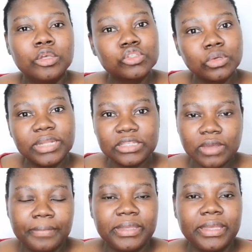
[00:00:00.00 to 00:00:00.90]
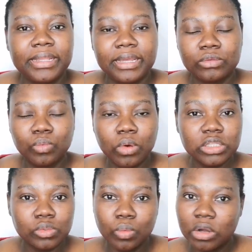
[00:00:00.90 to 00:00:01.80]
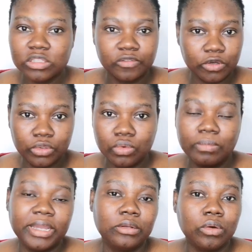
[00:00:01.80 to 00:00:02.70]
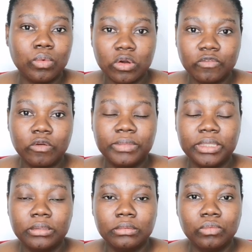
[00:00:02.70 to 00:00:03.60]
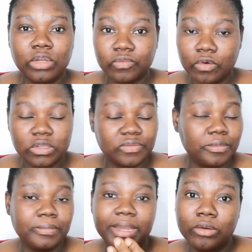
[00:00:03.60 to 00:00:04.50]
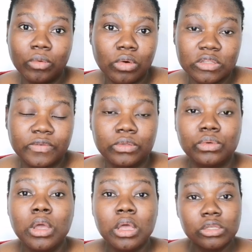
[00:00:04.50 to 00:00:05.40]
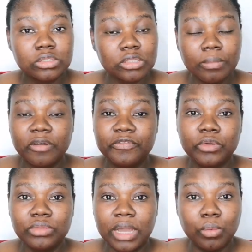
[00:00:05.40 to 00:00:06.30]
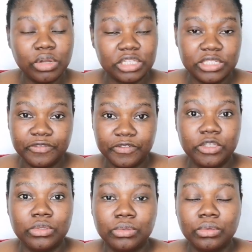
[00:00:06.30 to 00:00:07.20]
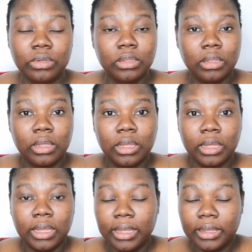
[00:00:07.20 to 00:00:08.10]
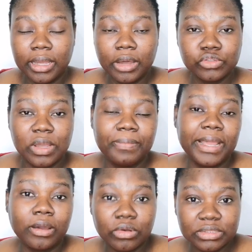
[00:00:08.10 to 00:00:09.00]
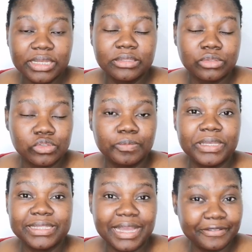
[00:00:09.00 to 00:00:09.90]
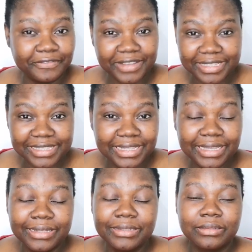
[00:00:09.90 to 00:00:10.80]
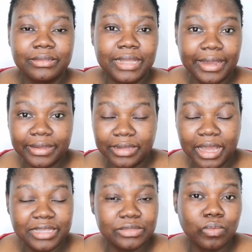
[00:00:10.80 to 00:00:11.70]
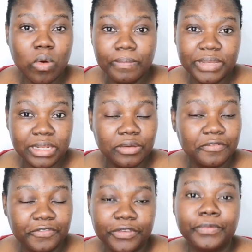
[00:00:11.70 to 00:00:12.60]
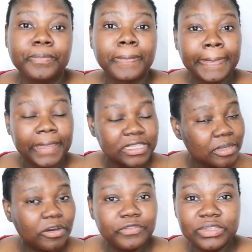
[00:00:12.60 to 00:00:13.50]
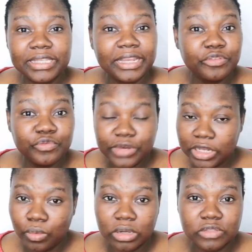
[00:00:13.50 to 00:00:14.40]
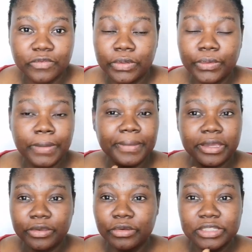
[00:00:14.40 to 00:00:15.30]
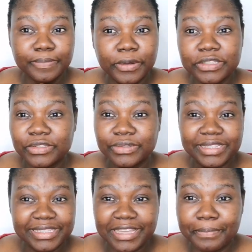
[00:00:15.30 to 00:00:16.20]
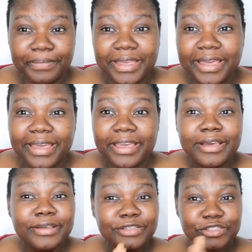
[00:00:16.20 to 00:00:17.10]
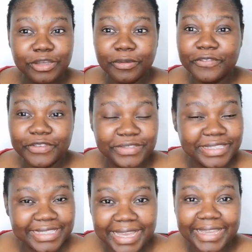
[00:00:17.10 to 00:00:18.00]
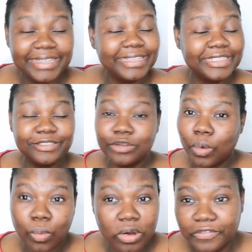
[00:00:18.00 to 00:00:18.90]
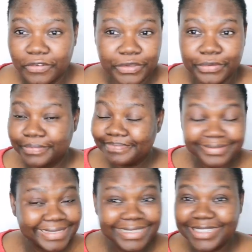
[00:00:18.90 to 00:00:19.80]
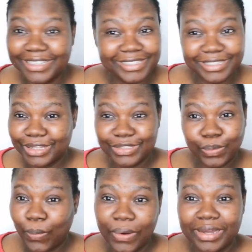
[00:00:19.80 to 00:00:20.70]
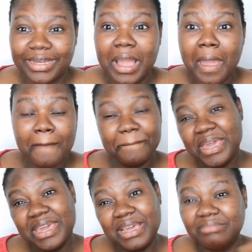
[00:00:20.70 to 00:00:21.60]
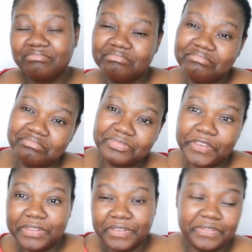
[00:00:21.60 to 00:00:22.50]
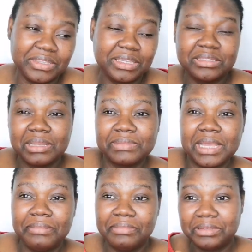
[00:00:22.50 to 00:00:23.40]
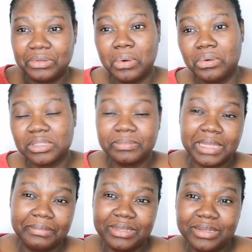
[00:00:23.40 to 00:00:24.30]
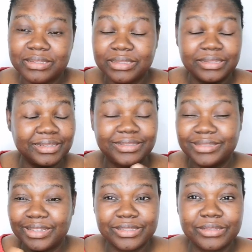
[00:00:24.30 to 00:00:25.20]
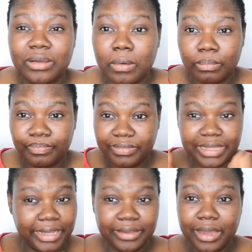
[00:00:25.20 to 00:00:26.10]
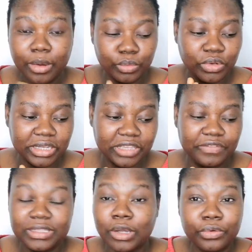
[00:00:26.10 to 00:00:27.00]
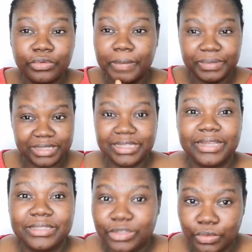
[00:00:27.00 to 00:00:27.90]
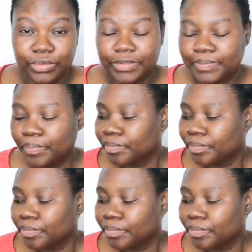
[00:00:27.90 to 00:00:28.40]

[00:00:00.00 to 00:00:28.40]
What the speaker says: So that's why I'm here, that what works for you might not work for me. What works for me might not work for you. Some of you that watch the video, how to apply Colgate toothpaste and Vaseline, that has 1 million views. Some of you said it really works for you. It makes your spots to disappear. Some of you said it did not work for you. It does not work. Me, 50-50. Sometimes it goes, sometimes it doesn't. It does not, like, I will not give it 100% good.